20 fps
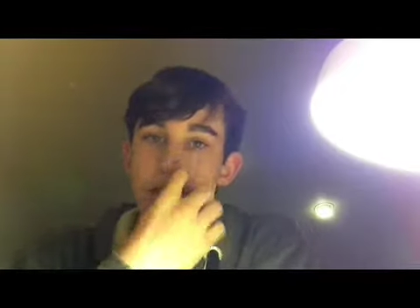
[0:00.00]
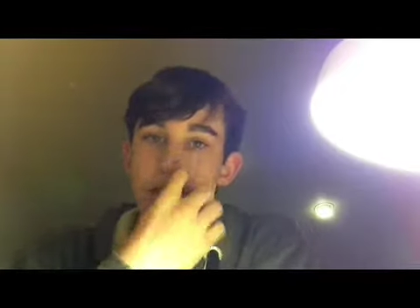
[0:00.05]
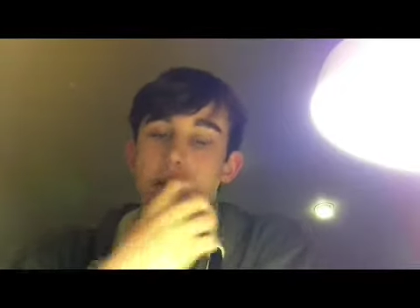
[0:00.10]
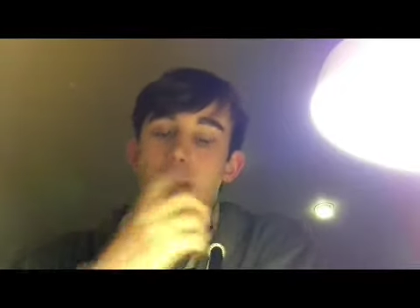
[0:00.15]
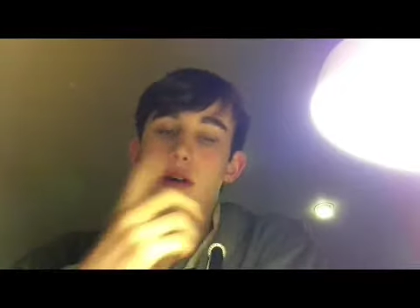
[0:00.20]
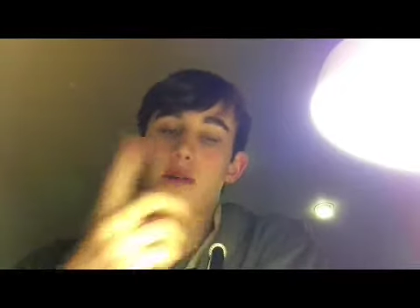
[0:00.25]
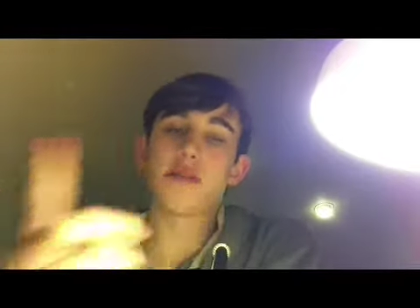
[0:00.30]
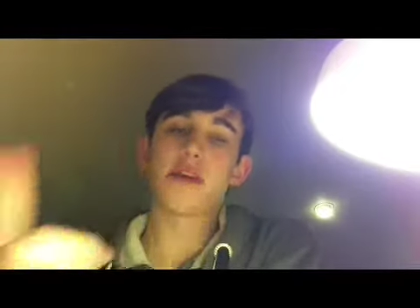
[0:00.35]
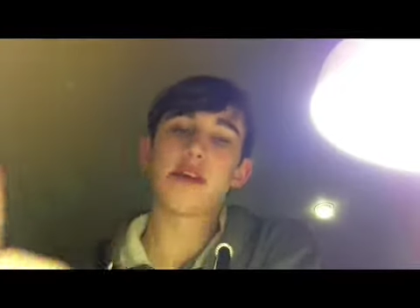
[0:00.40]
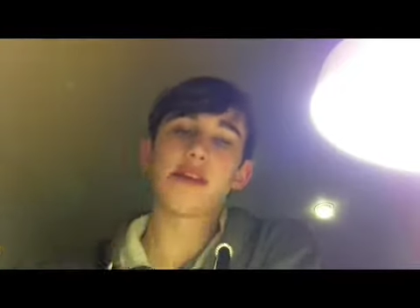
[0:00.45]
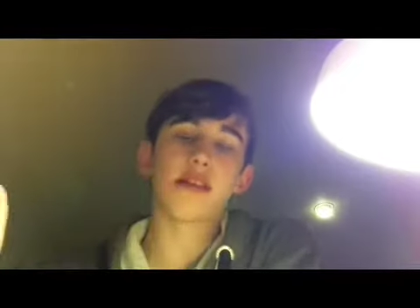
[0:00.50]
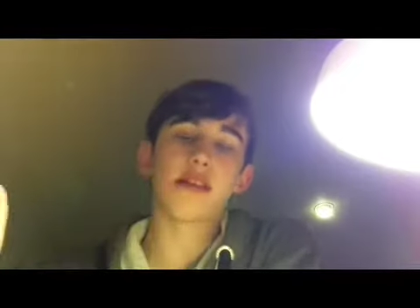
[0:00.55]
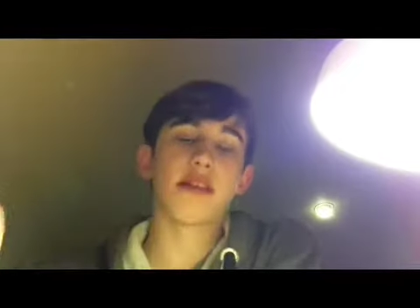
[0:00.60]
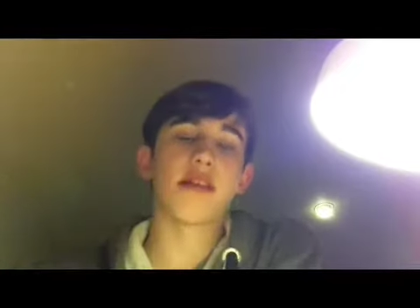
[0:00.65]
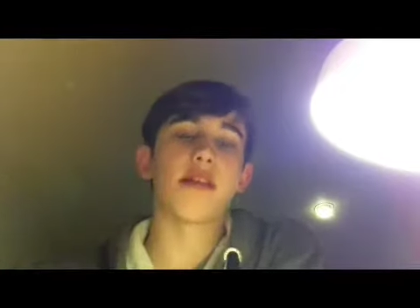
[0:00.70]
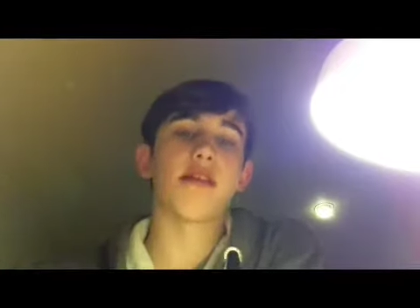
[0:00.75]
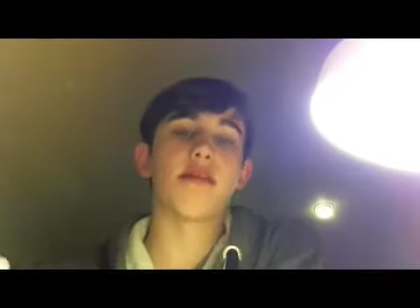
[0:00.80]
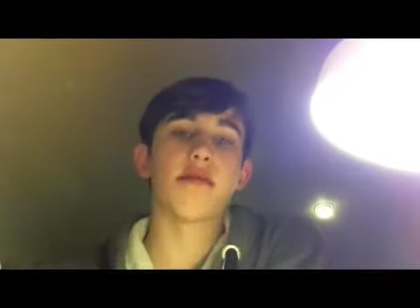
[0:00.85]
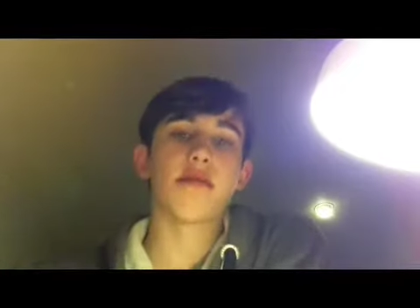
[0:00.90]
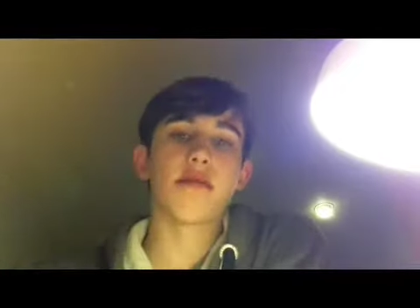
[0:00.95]
Hopefully it's
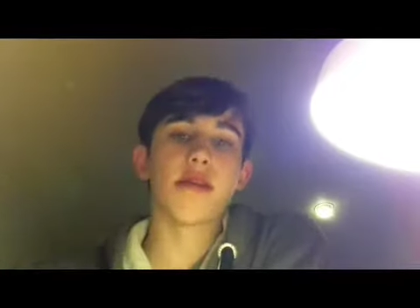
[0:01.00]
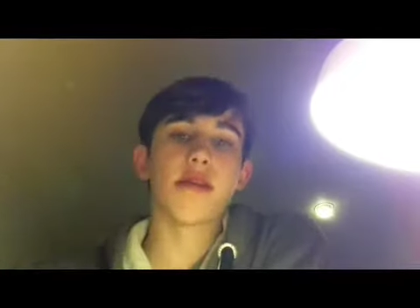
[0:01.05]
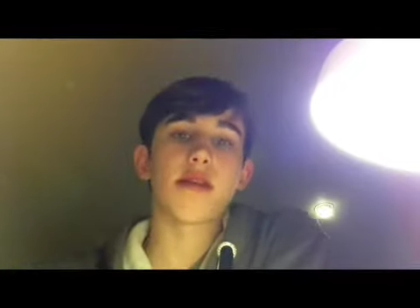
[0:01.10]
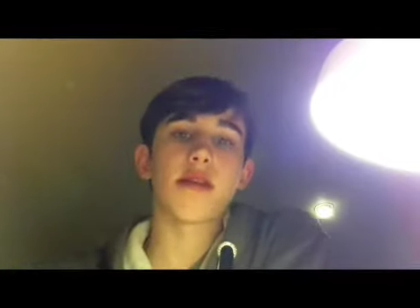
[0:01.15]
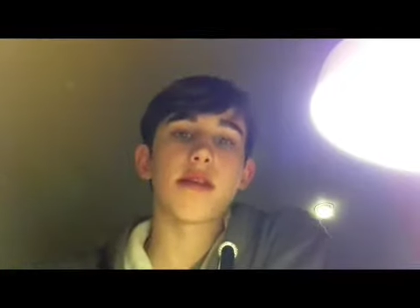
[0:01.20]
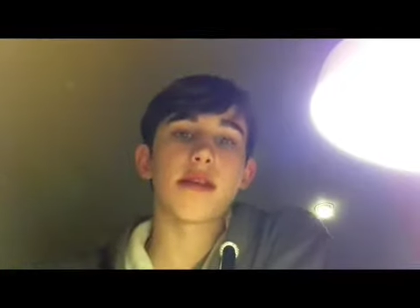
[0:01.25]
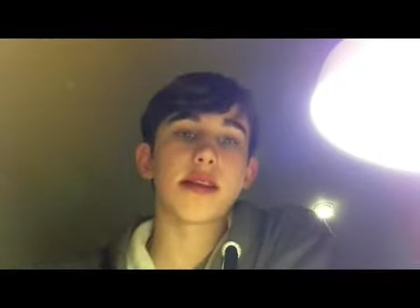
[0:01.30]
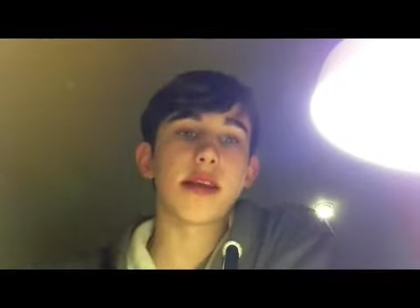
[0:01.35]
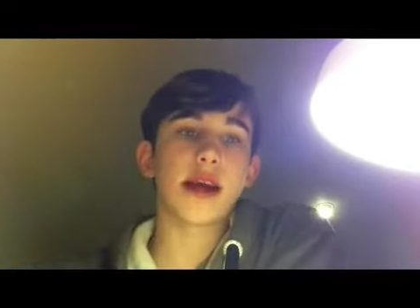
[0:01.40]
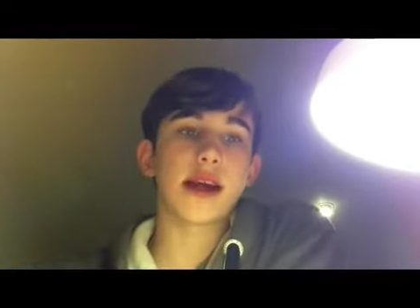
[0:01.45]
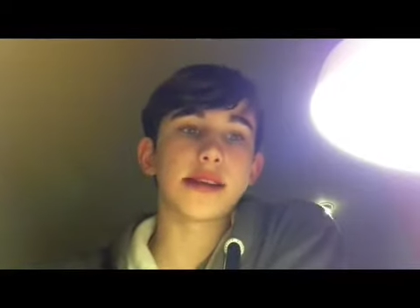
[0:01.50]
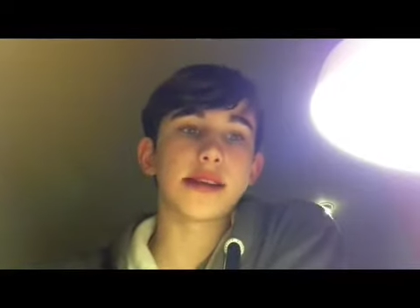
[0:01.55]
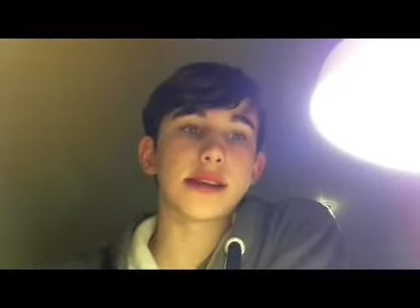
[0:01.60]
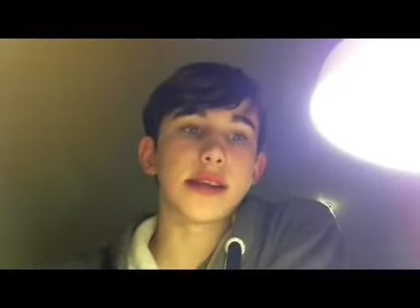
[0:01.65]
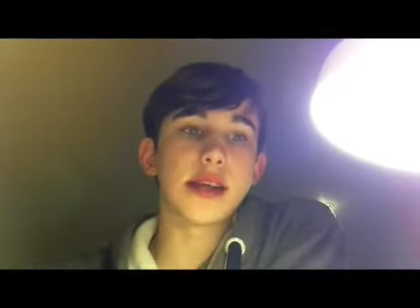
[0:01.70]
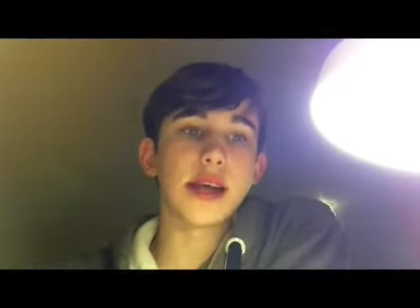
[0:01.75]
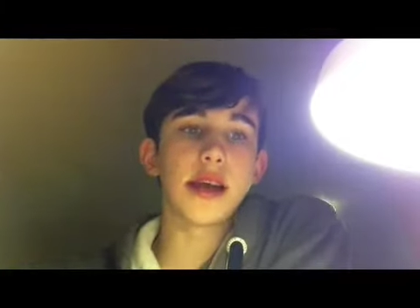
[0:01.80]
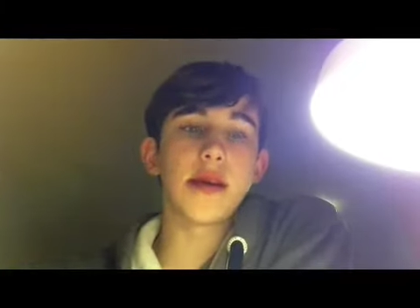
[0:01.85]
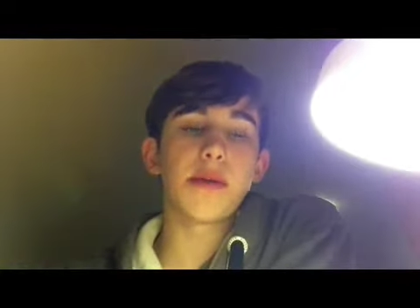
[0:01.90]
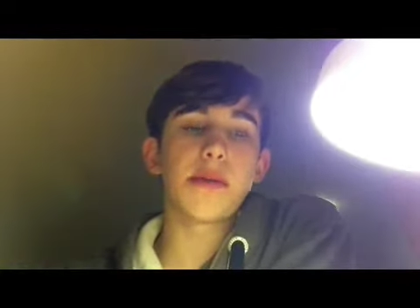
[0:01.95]
on Saturday,